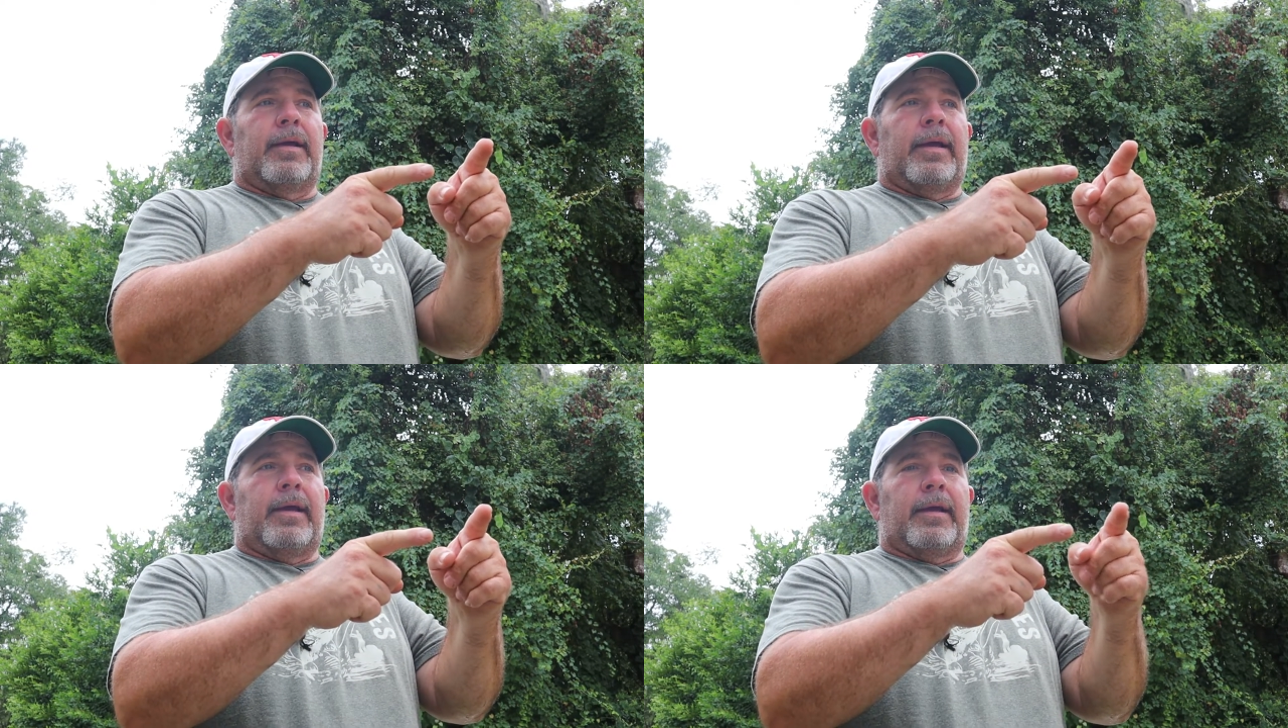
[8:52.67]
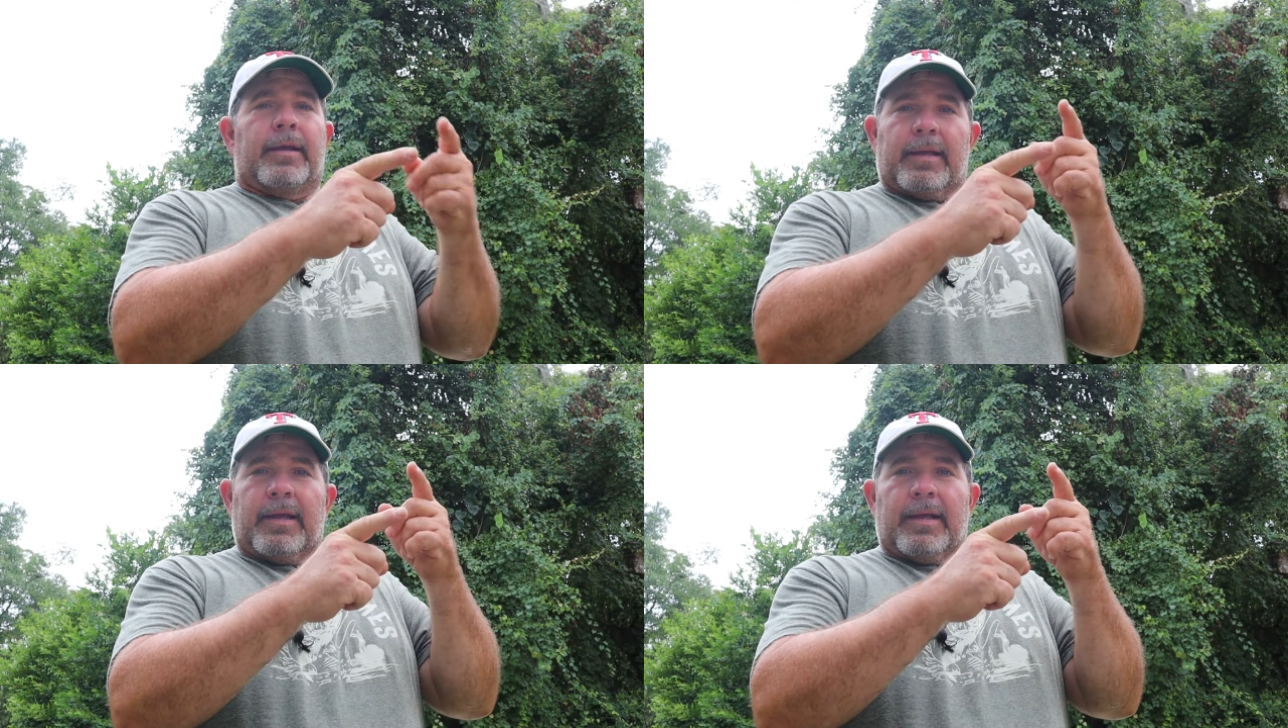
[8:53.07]

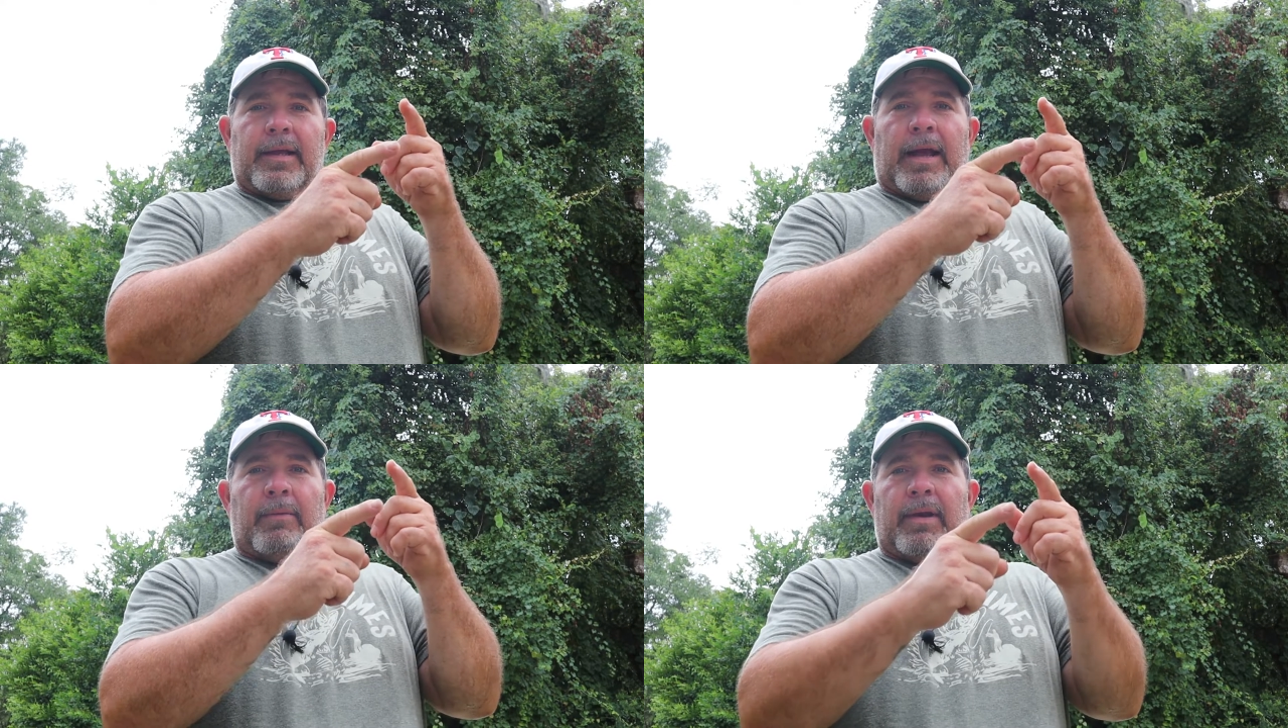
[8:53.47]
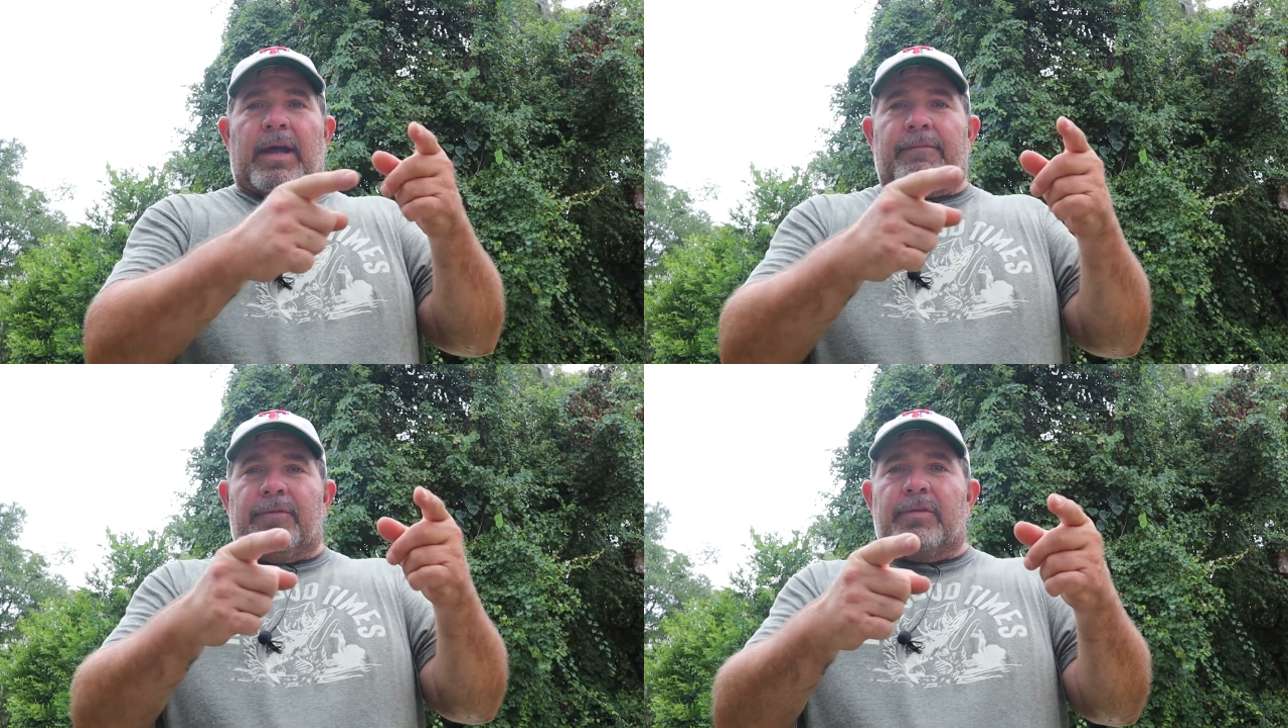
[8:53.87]
And I would
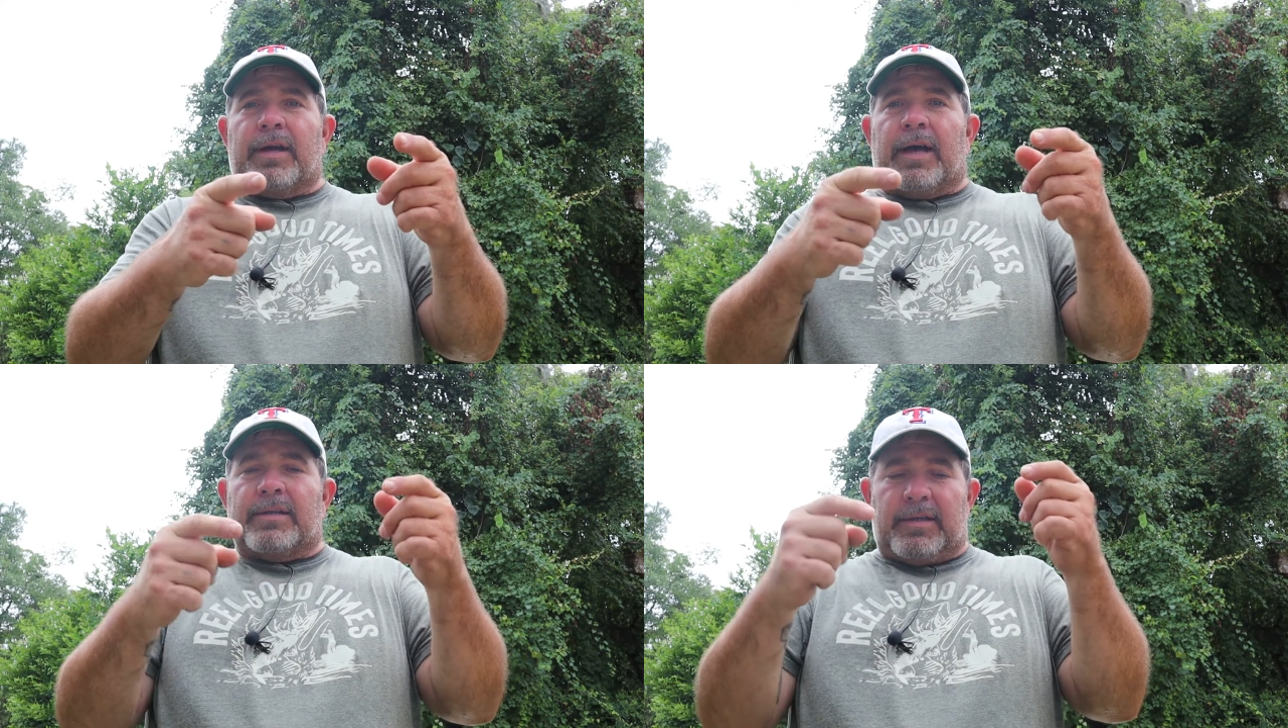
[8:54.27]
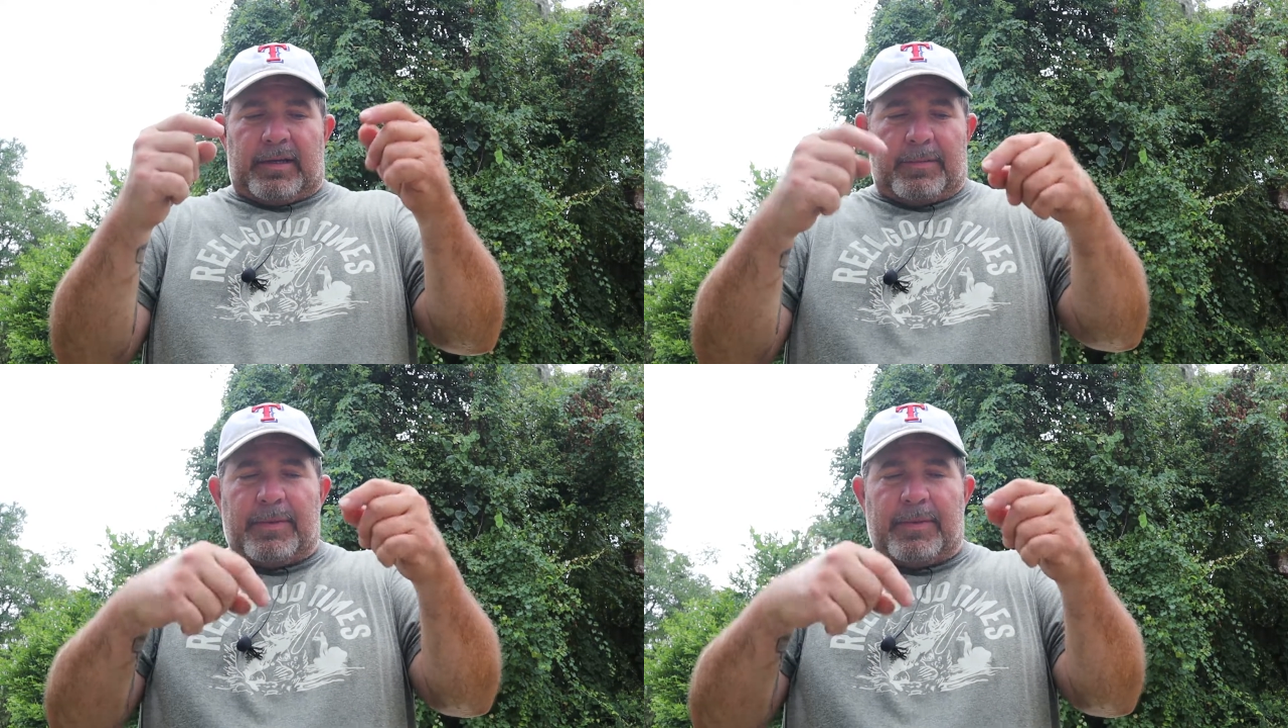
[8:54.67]
like for you guys to leave